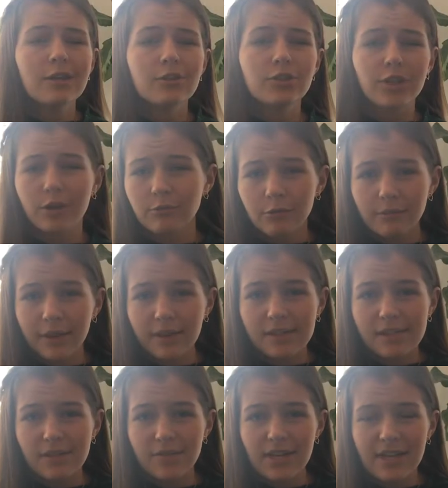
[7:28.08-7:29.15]
General
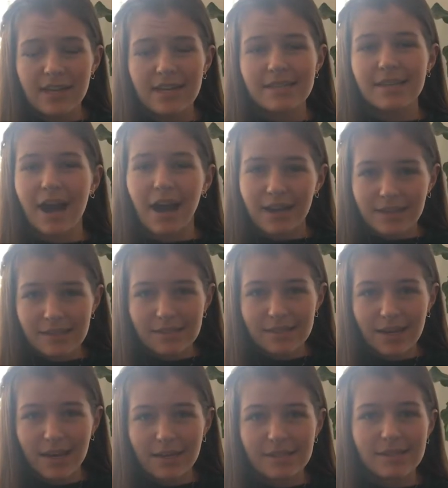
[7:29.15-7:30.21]
relativity is
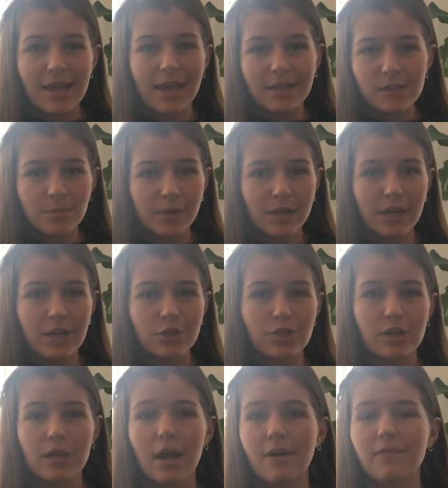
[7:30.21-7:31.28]
Einstein's
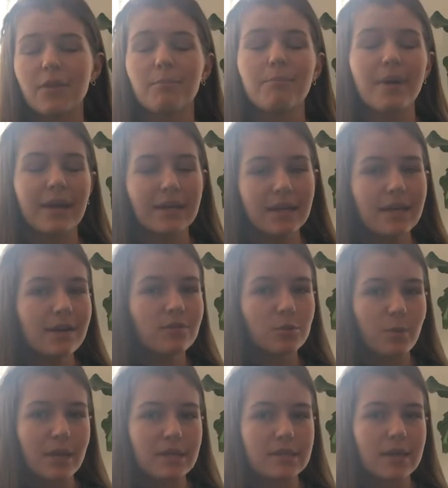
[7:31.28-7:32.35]
explanation of the bending of
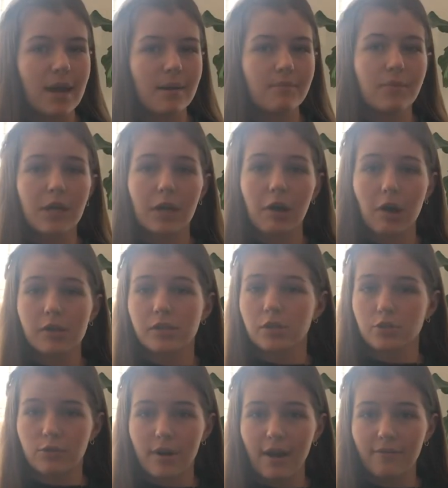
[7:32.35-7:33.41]
spacetime that
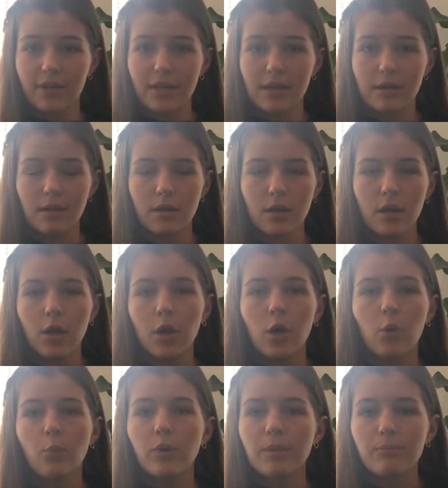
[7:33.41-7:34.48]
causes gravity.
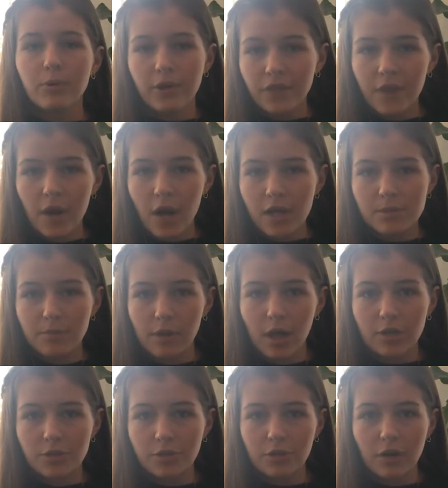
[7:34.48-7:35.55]
We put the
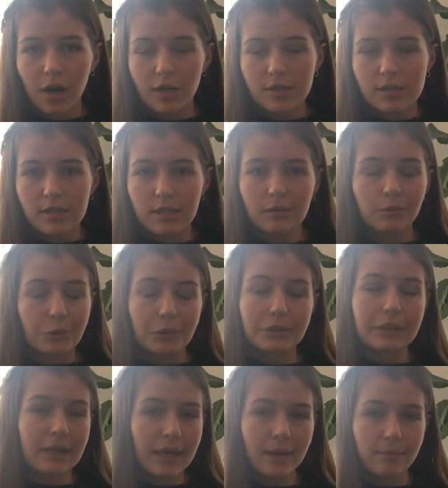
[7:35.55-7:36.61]
cosmological constant, or
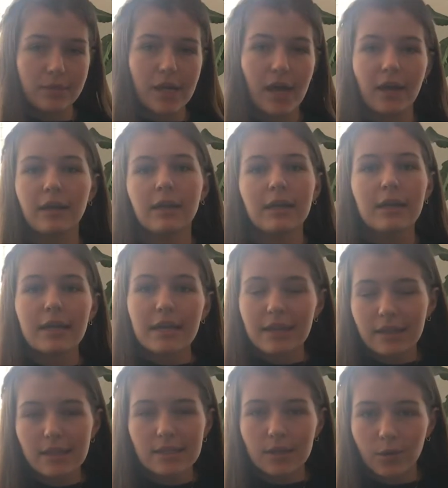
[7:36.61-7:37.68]
lambda,
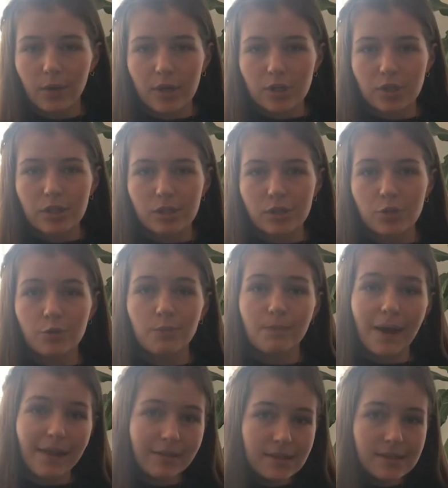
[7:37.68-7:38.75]
in this equation to
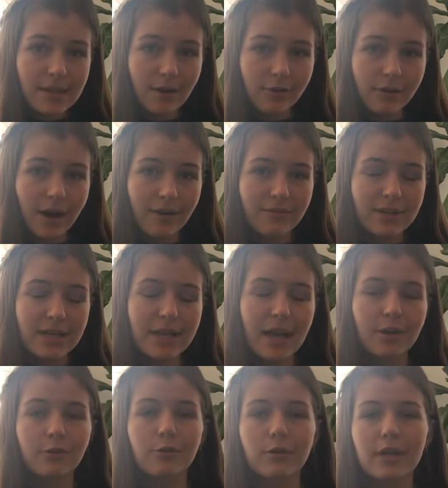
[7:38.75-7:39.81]
balance out gravity
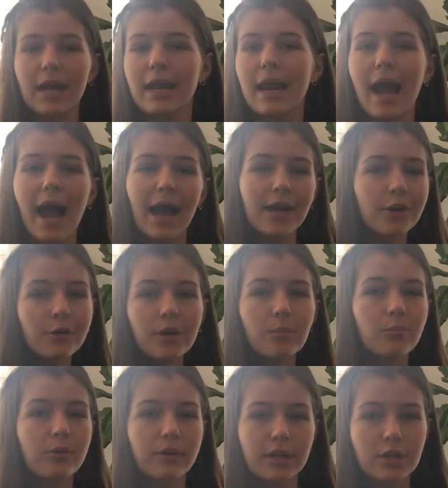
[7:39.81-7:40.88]
and create accurate
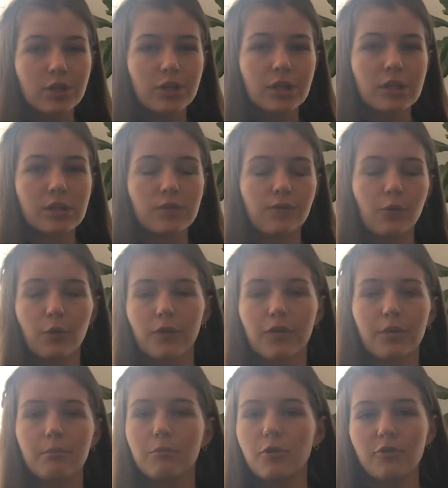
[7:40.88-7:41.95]
predictions for
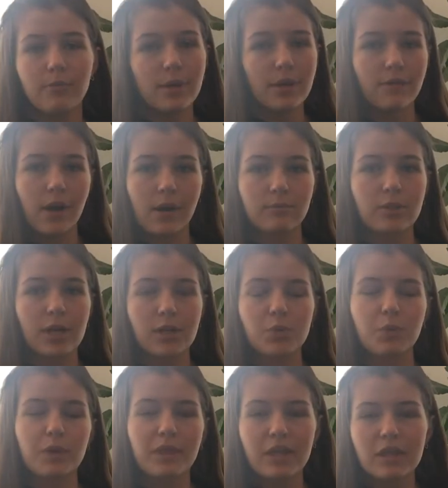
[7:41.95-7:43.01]
the movement of objects
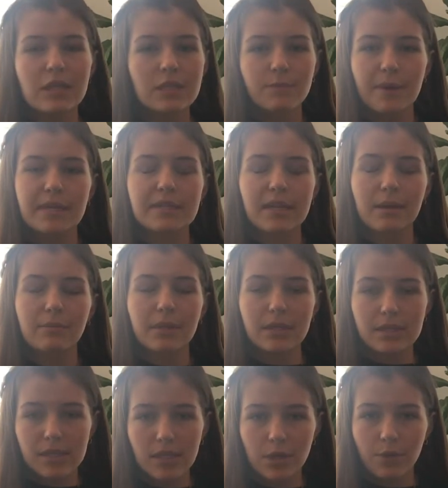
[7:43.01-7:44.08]
within the spacetime
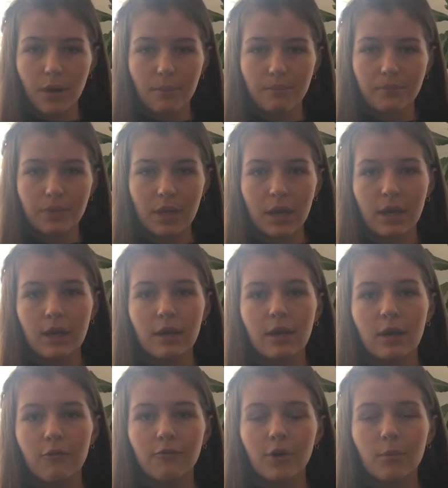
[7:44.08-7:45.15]
continuum.
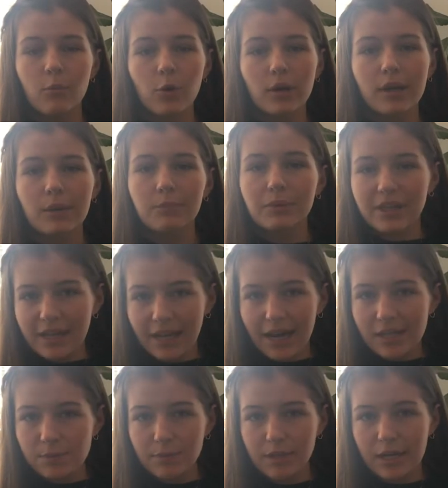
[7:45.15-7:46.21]
For a more complete
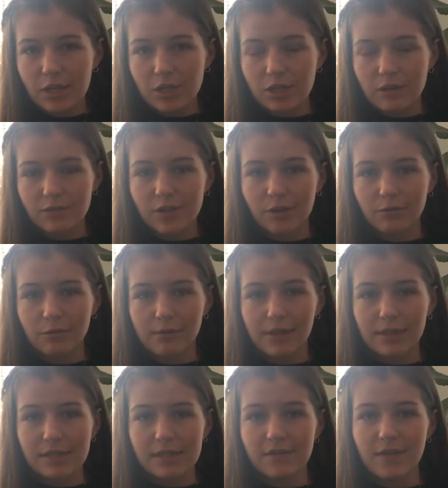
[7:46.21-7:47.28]
explanation of general
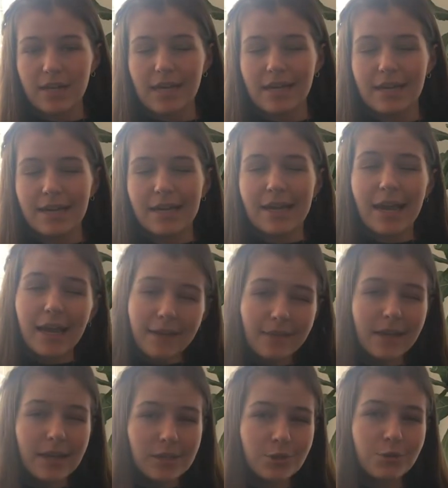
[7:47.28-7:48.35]
relativity and
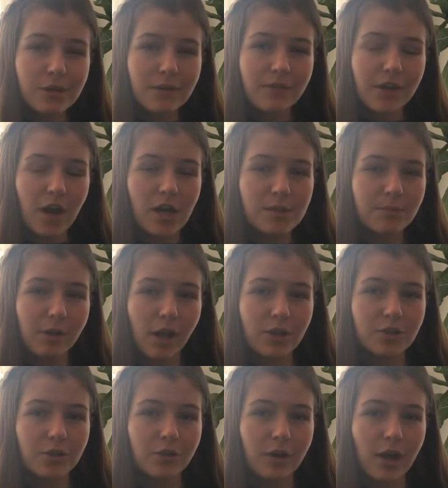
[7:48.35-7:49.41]
the history of the
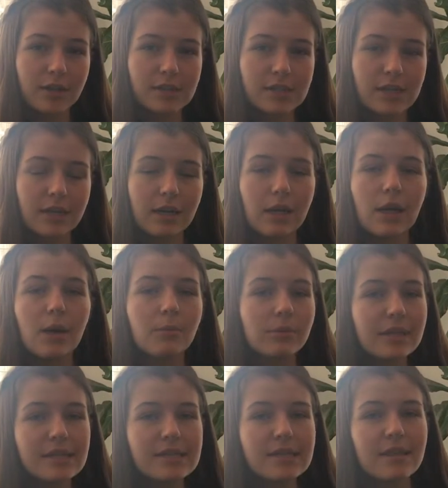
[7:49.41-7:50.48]
cosmological constant,
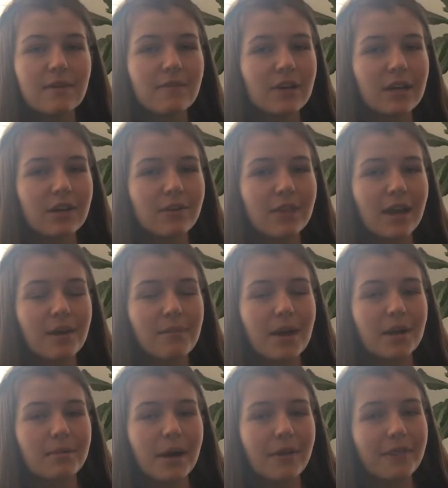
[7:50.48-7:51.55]
please see the video that I made
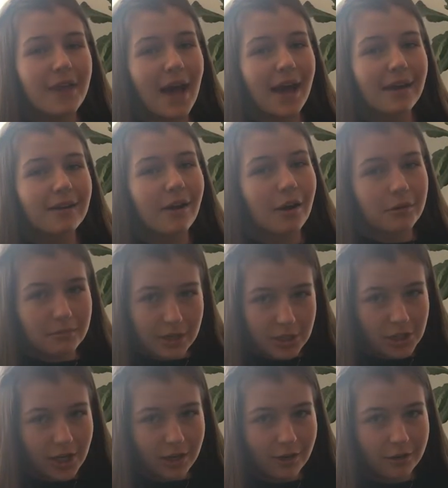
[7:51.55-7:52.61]
about that on my
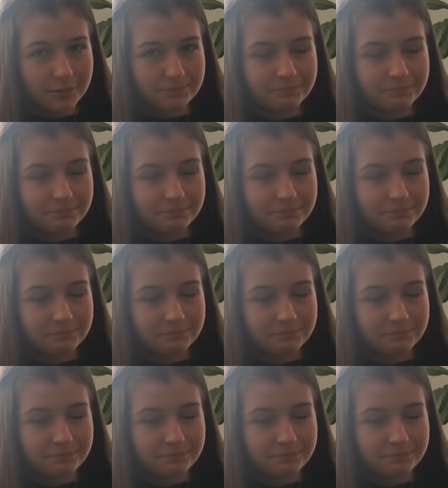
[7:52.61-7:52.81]
channel.